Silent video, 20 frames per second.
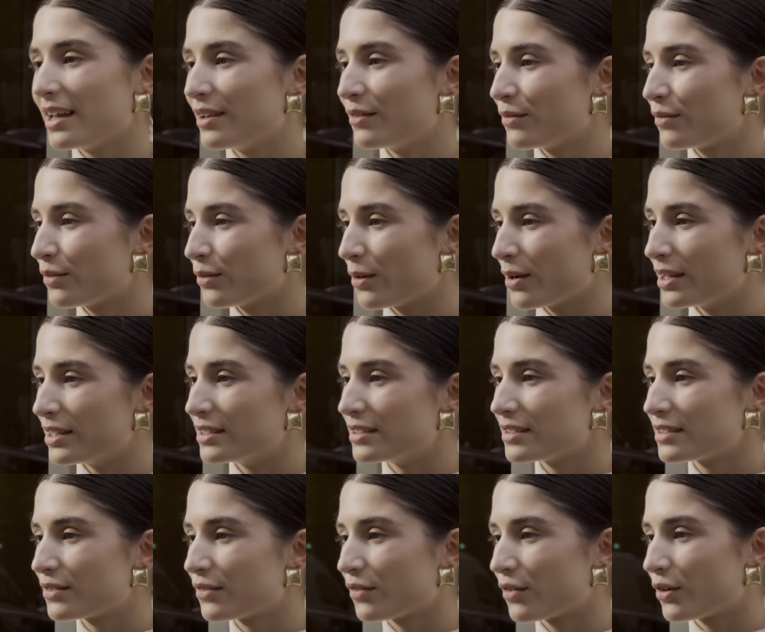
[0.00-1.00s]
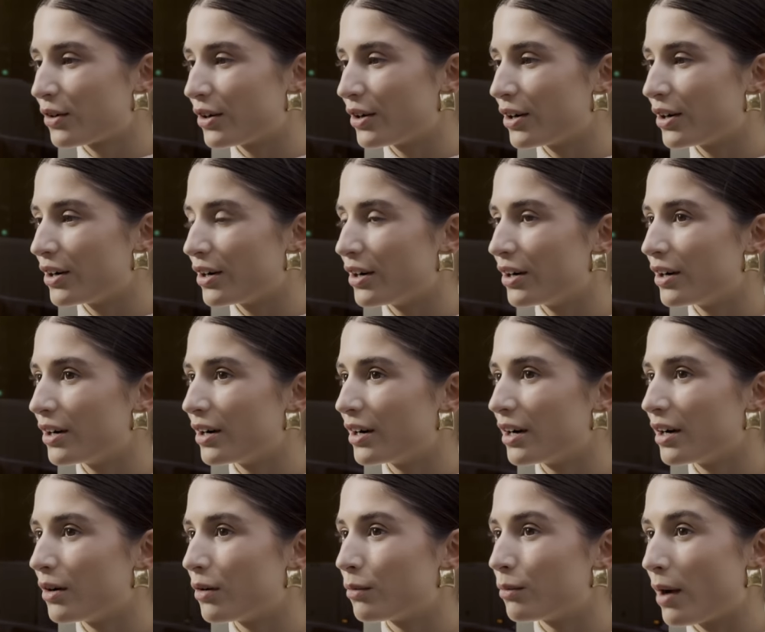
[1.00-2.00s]
influence for
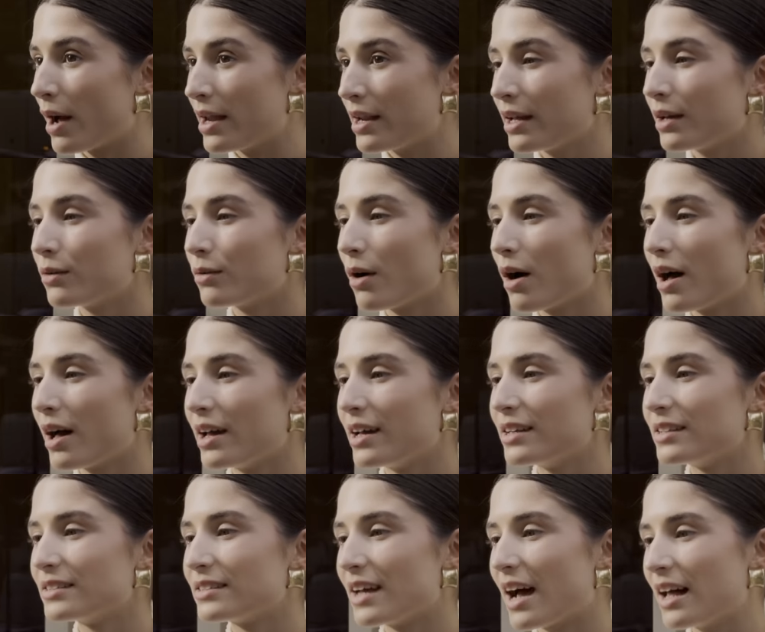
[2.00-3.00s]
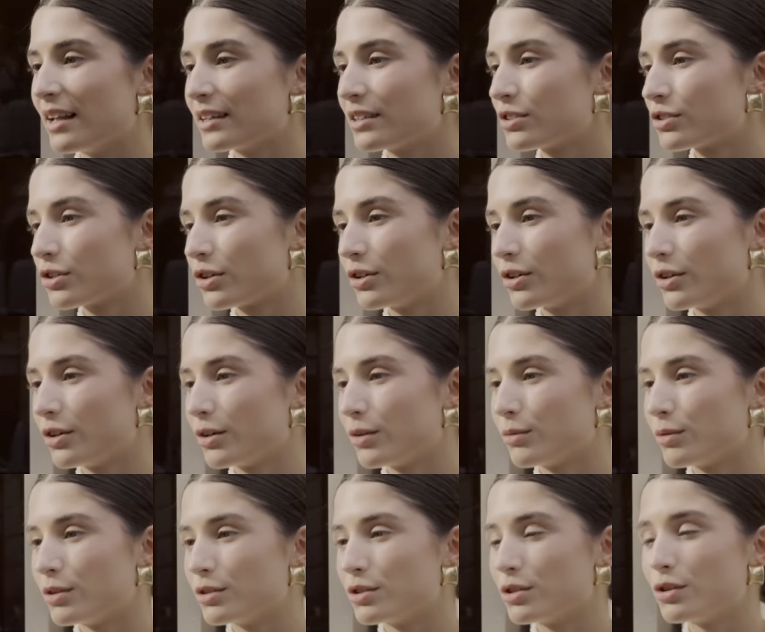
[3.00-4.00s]
writing wise, Alex Turner
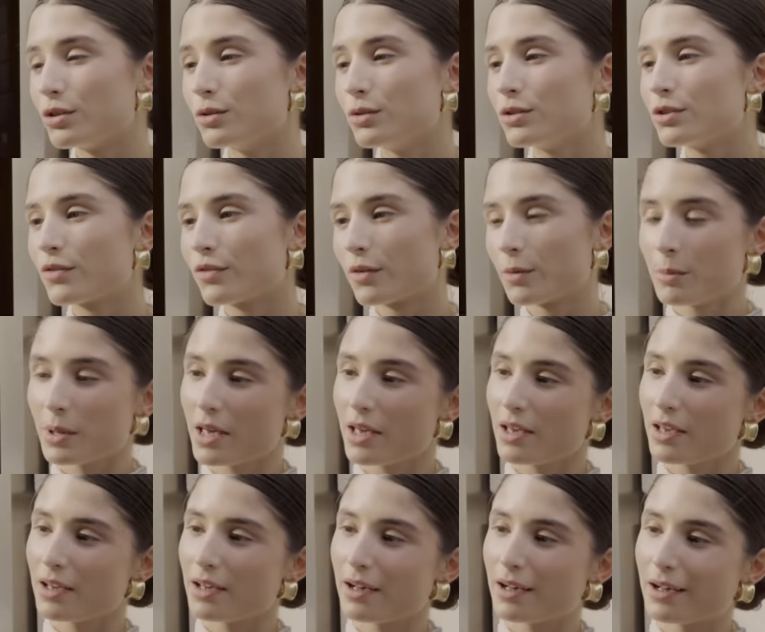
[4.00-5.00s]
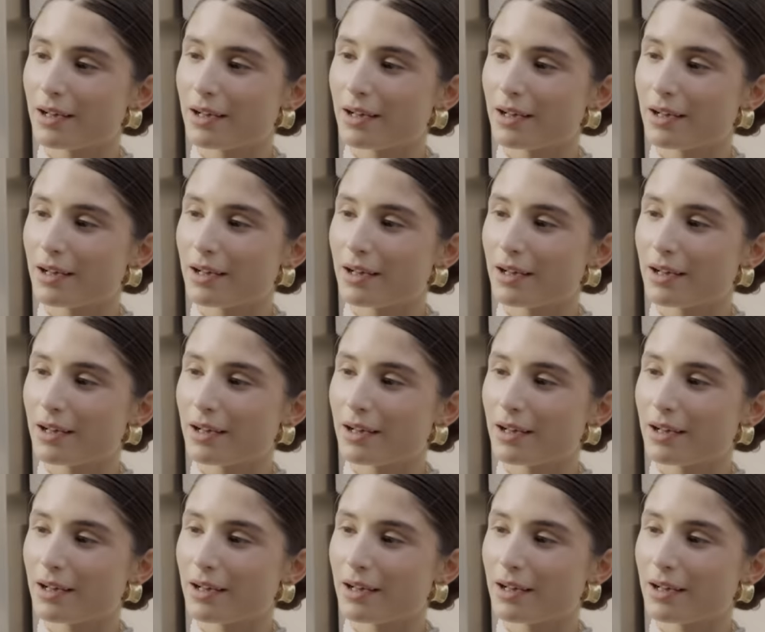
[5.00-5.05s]
was huge for me